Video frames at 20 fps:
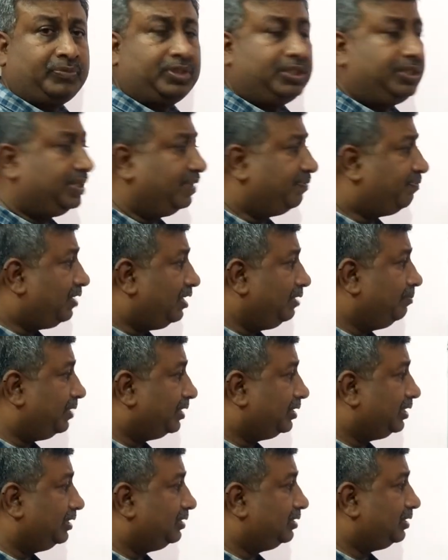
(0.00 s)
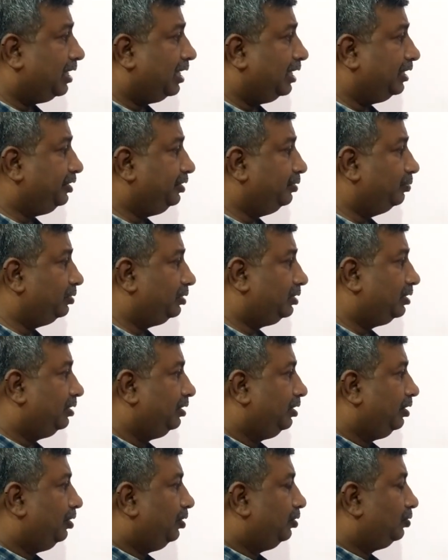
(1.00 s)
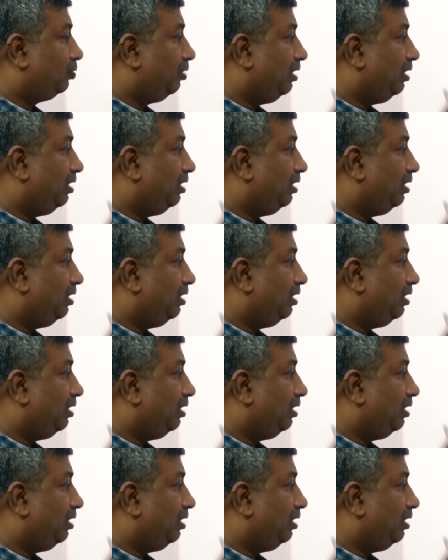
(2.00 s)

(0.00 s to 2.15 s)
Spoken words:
Different methods are used. So,